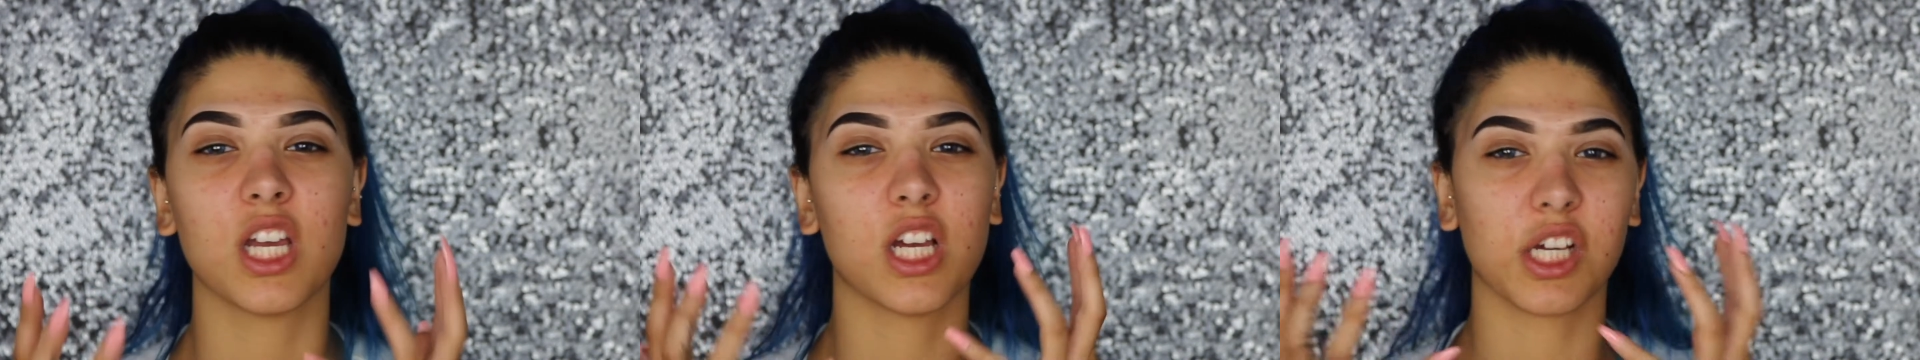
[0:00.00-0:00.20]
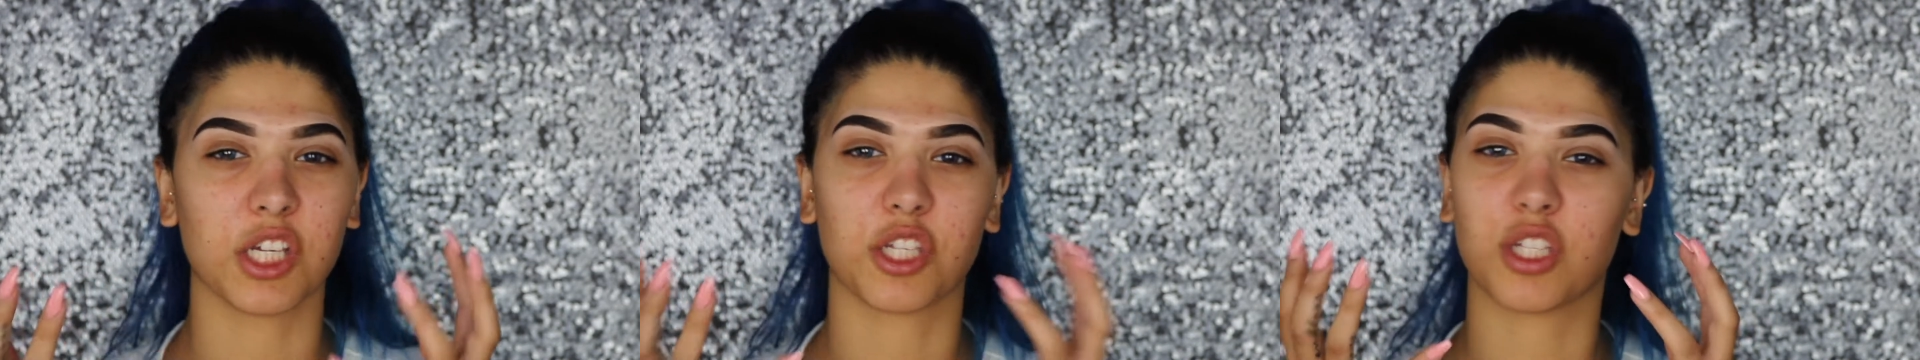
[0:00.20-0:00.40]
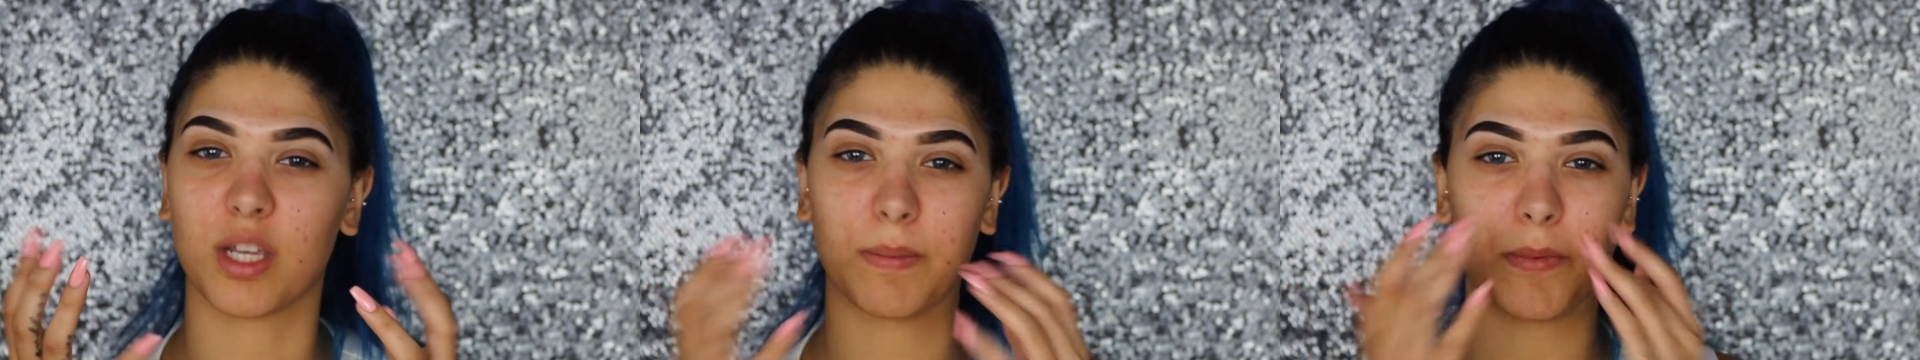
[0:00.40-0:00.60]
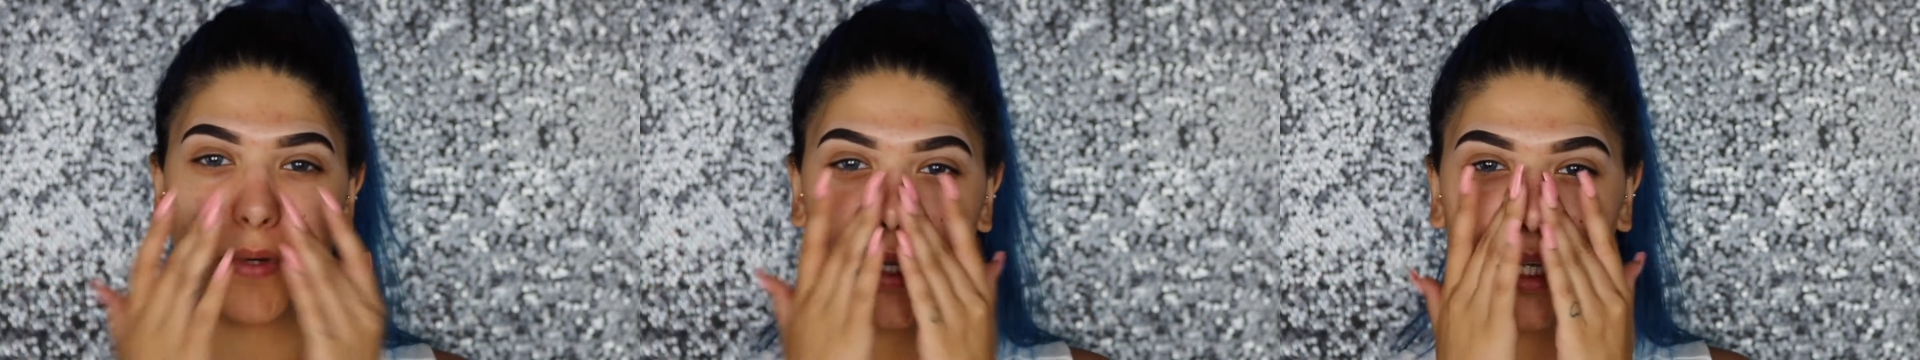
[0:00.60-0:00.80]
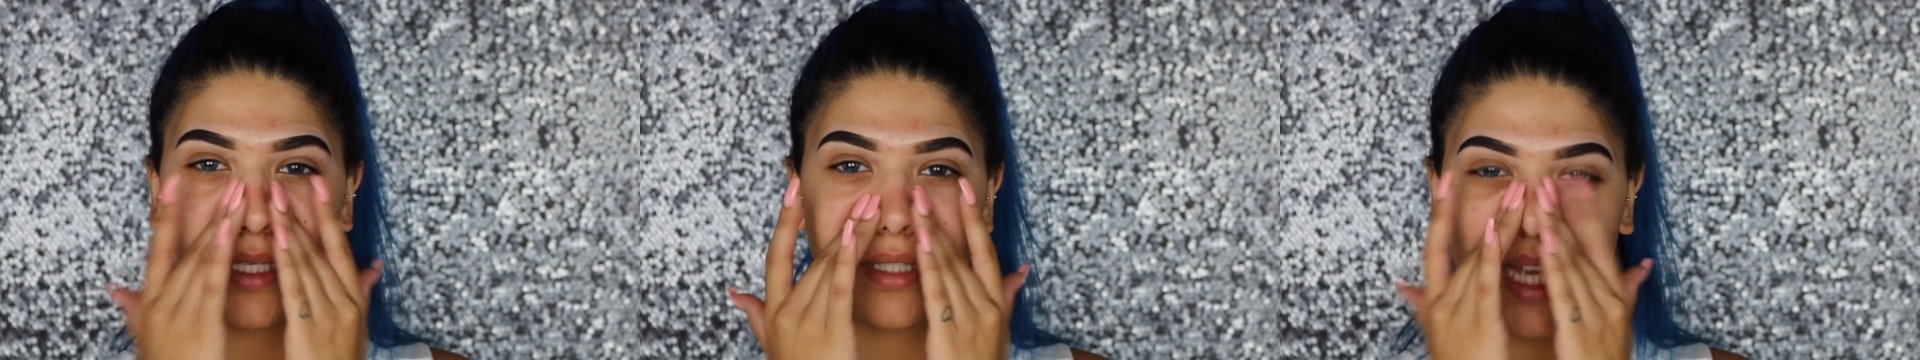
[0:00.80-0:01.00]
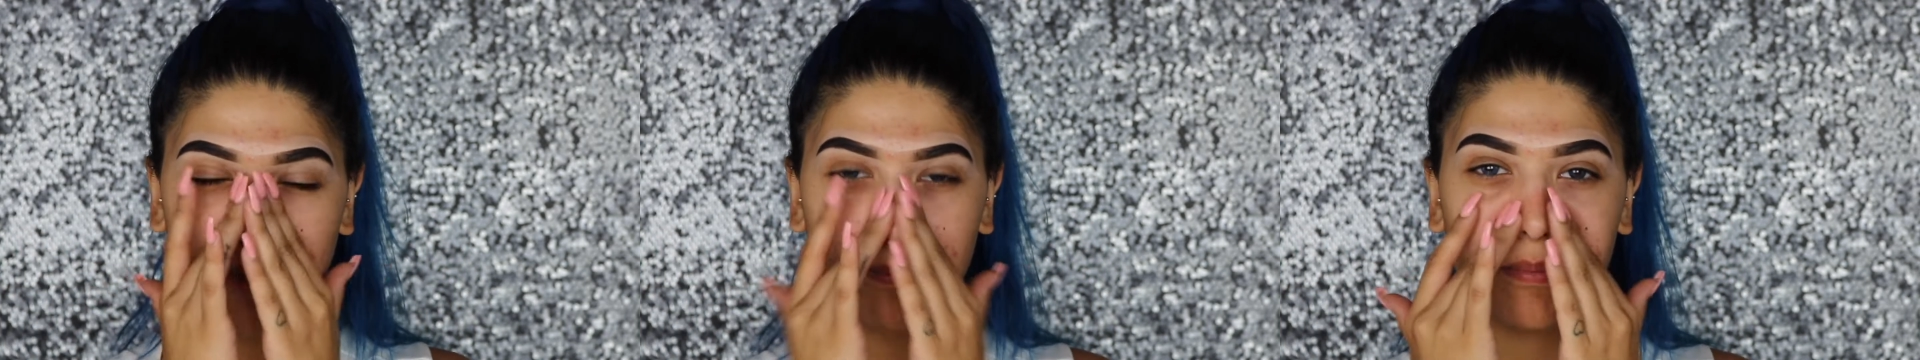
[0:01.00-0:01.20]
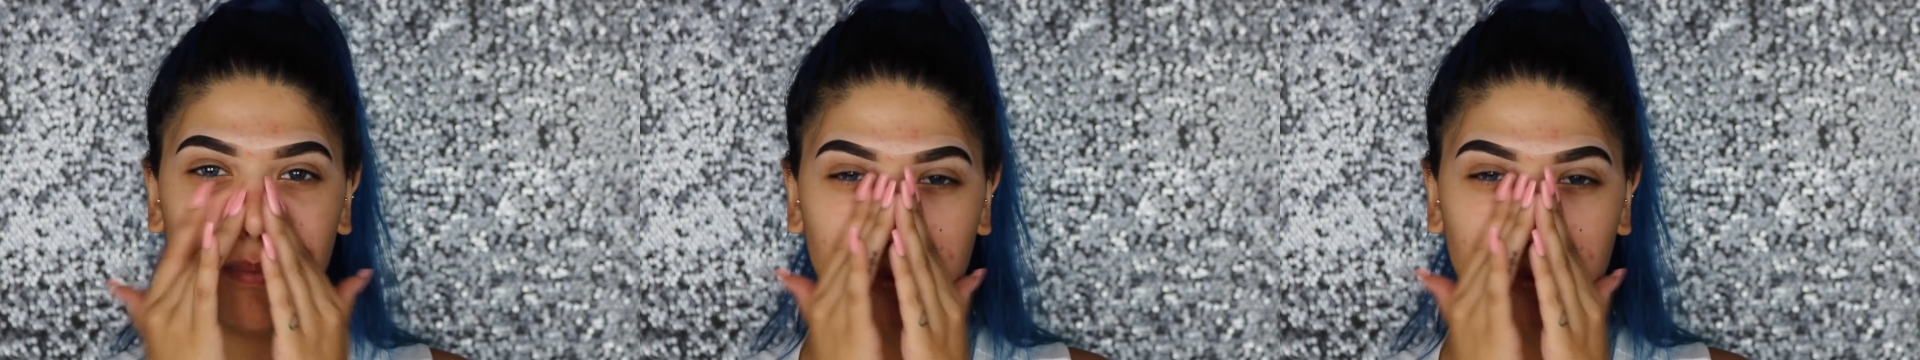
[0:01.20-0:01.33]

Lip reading: a shimmery type